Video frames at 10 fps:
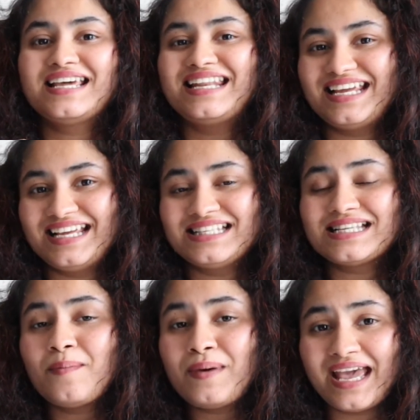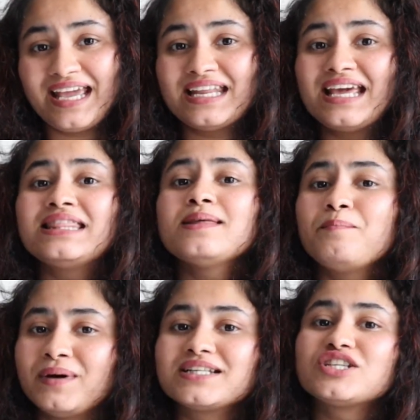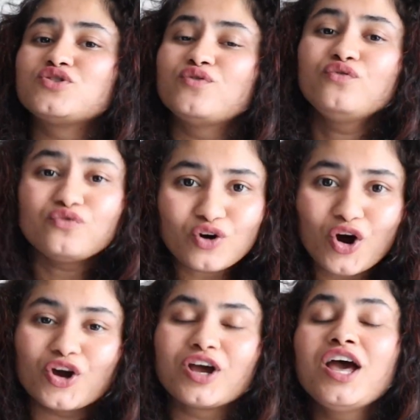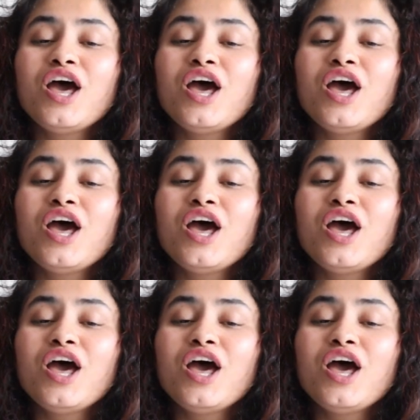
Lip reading: it is a pain in the butt to frog,